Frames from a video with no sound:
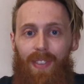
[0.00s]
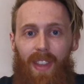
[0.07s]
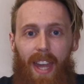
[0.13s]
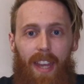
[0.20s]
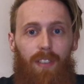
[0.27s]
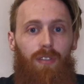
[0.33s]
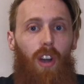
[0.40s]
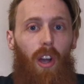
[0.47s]
and
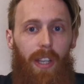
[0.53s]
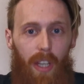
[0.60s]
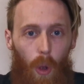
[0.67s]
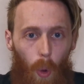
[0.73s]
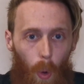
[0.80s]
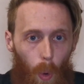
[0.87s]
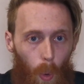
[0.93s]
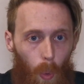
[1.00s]
they
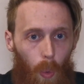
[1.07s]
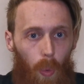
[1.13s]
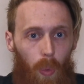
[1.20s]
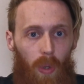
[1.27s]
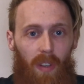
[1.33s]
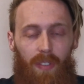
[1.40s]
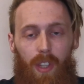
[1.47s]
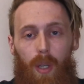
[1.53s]
write
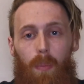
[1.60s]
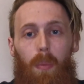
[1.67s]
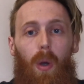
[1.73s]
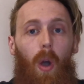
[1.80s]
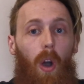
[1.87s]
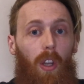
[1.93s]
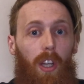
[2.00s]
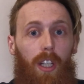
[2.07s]
all of
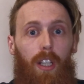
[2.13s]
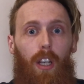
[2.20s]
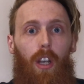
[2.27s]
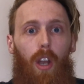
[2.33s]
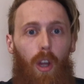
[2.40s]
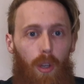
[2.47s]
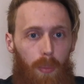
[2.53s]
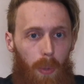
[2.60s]
them on a
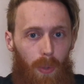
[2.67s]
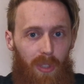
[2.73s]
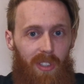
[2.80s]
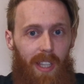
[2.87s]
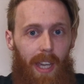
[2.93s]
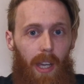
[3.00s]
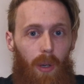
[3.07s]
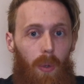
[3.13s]
global
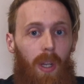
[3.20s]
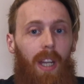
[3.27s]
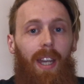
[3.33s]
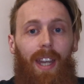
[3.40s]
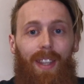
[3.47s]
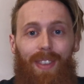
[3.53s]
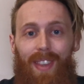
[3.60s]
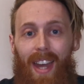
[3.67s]
scale,
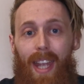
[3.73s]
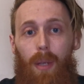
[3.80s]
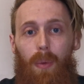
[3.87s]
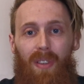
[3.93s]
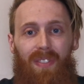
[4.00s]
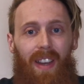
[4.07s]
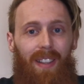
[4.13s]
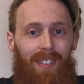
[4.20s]
and
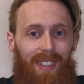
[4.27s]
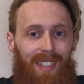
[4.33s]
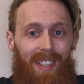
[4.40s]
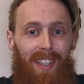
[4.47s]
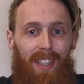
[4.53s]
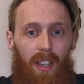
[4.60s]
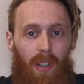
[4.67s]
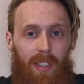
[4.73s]
they were
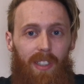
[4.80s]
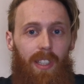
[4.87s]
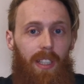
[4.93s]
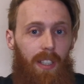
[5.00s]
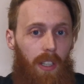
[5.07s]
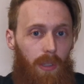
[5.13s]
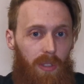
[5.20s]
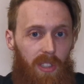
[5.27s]
founded in
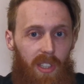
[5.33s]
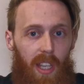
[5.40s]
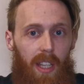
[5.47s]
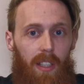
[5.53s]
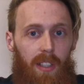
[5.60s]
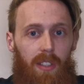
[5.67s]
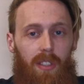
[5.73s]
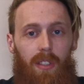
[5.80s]

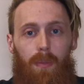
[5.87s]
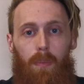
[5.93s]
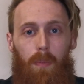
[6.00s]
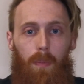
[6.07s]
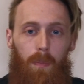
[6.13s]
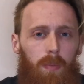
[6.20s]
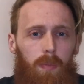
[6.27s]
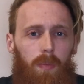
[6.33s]
1906.
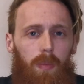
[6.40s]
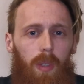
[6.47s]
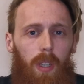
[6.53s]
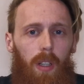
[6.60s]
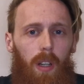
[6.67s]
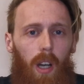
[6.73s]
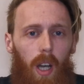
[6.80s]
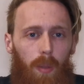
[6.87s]

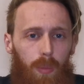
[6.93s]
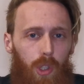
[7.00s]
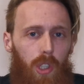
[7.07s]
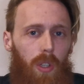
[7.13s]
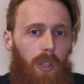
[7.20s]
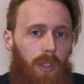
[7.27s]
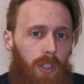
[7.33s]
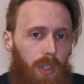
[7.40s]
I'm
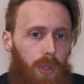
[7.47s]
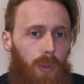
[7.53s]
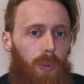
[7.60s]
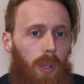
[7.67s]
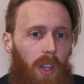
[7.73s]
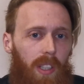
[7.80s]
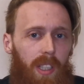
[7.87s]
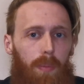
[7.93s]
sure
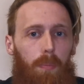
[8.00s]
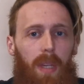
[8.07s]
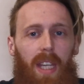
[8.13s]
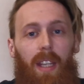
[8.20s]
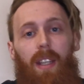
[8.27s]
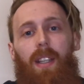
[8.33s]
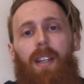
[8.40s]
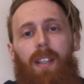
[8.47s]
you, like
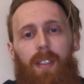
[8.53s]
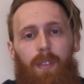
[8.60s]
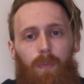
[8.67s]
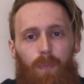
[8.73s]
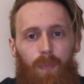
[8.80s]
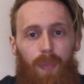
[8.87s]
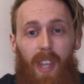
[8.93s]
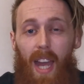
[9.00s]
me,
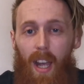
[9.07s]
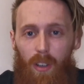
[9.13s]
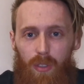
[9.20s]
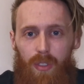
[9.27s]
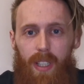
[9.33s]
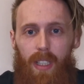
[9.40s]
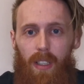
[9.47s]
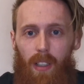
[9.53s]

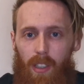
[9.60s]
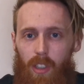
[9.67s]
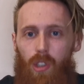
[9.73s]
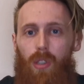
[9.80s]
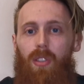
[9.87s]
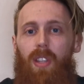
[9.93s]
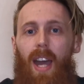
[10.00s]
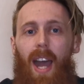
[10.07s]
now
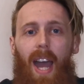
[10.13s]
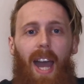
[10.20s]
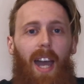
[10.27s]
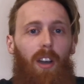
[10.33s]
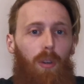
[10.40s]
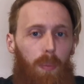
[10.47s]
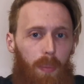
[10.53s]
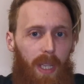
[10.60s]
realize just
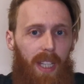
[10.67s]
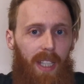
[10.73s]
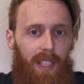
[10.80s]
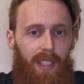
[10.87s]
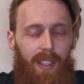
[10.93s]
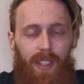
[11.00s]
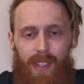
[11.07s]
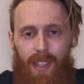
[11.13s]
how
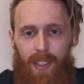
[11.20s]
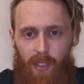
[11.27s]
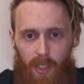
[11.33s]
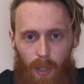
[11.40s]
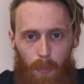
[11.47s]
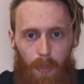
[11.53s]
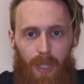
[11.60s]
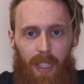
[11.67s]
big
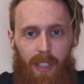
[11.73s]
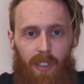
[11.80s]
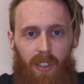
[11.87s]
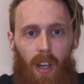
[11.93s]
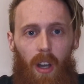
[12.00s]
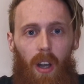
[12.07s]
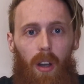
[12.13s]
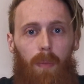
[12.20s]
these
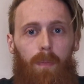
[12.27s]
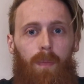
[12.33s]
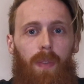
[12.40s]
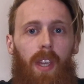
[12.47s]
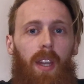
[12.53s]
companies are.